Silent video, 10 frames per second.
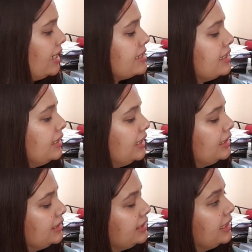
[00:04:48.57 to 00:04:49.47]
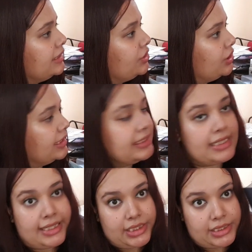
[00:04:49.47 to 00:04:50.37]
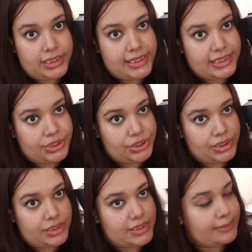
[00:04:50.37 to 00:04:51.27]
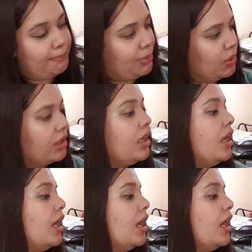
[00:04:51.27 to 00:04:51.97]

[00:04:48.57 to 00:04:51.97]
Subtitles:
it's a Reader's Digest Select Editions book.